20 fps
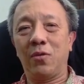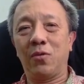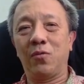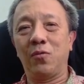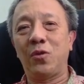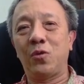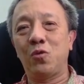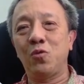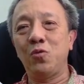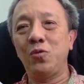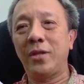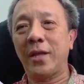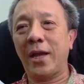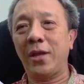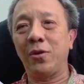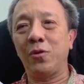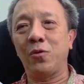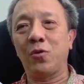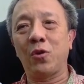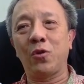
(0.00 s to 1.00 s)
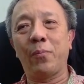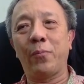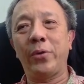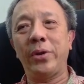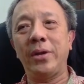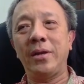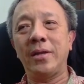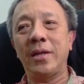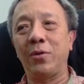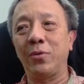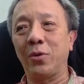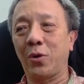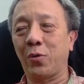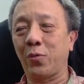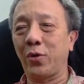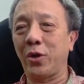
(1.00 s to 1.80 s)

To do that, you've got to break down the